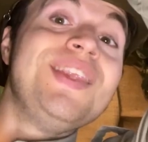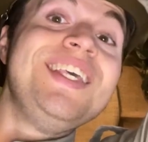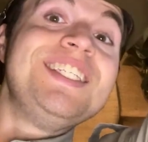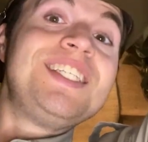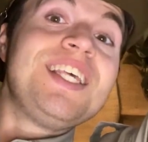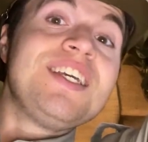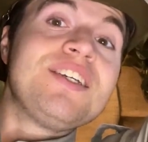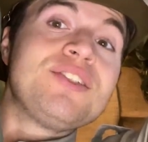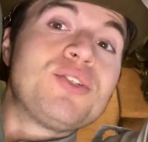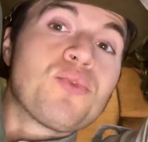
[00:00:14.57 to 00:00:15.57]
These
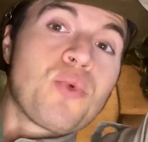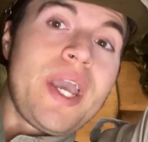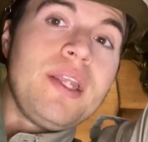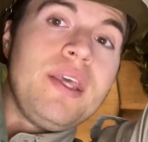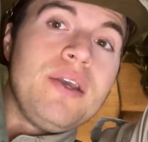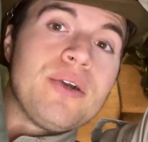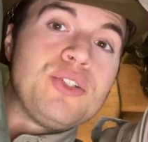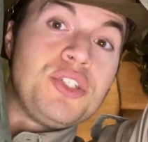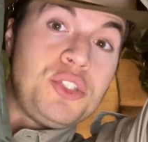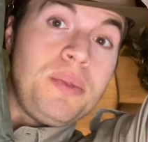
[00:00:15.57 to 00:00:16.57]
things right here,
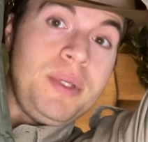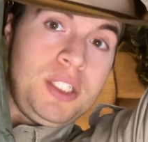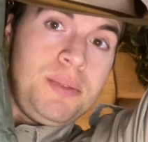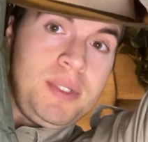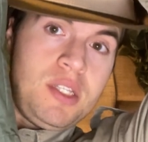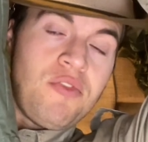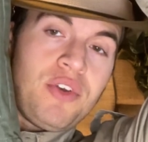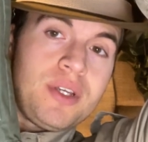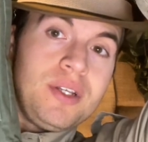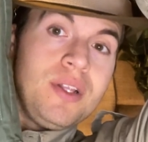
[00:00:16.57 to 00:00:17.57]
just to be
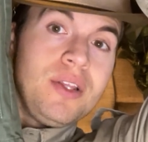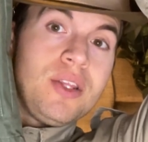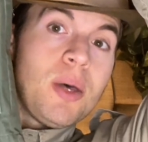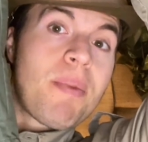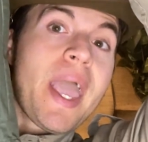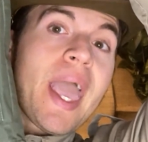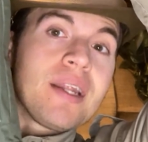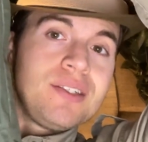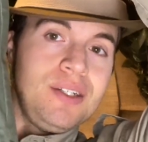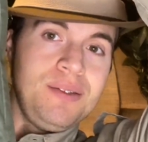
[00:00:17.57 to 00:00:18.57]
specific, the pant.